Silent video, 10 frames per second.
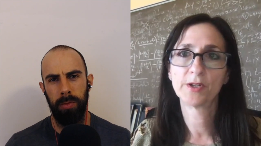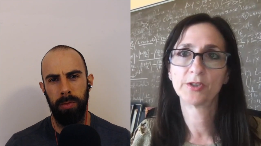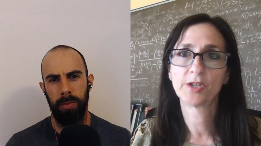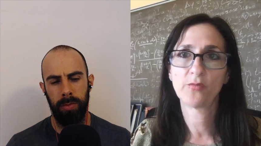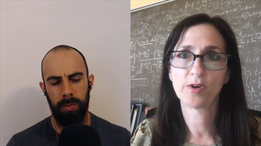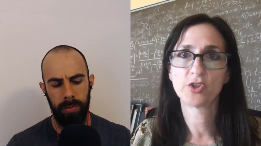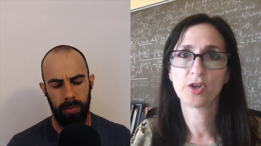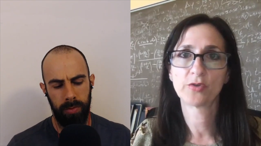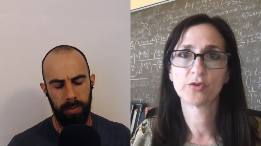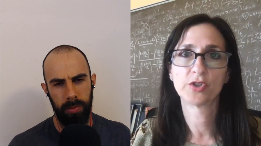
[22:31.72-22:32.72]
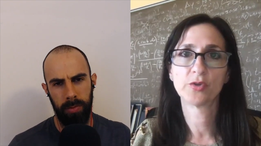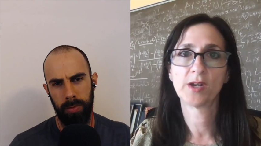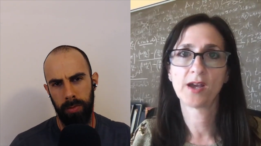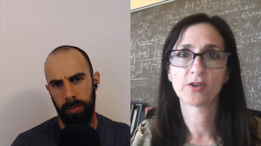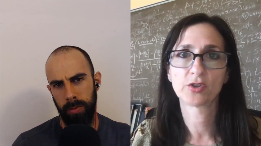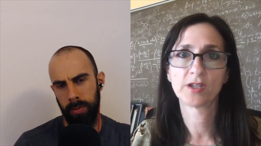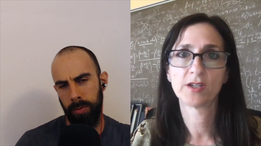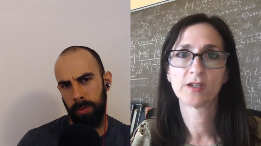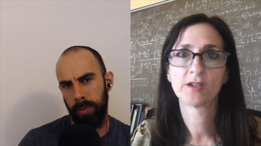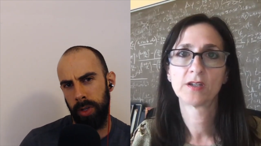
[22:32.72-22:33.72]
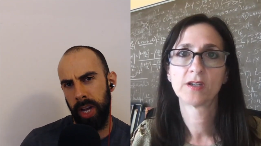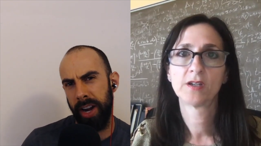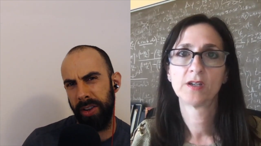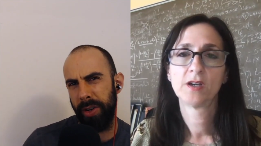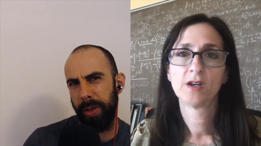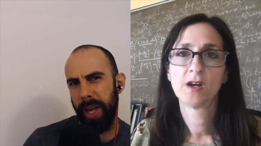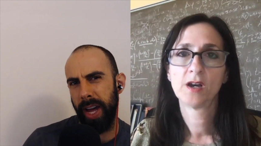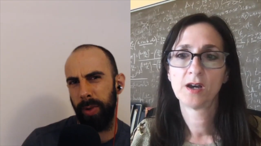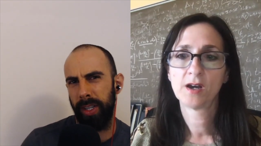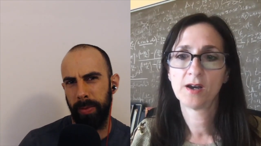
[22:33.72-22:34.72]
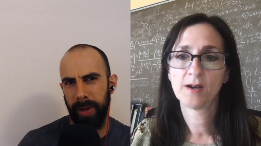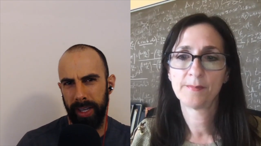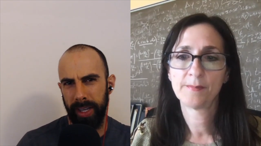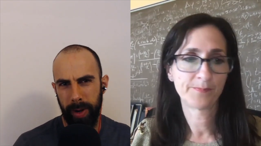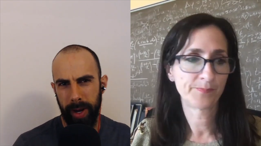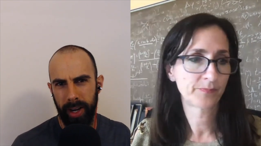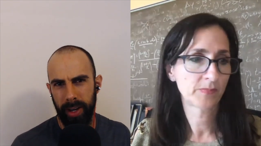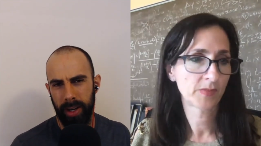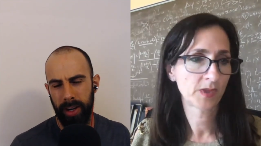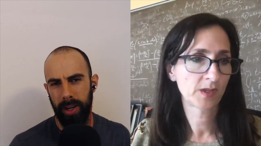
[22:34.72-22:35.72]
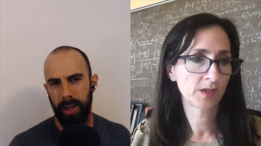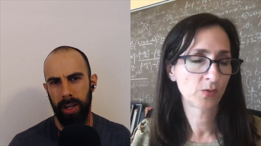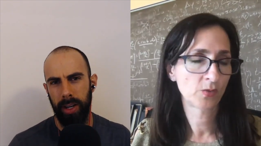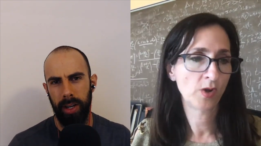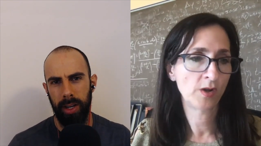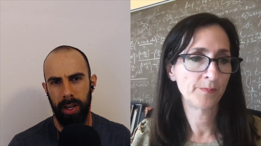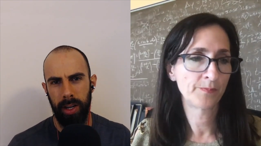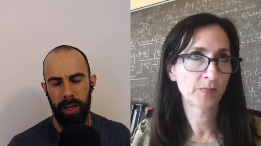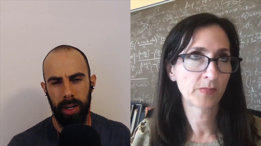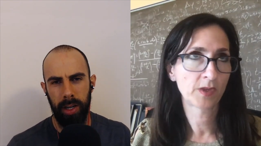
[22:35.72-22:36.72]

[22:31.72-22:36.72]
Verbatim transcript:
Speaker 1: build off what each other's doing, actually.
Speaker 2: How do you do that? What's the um, best way?
Speaker 1: Well,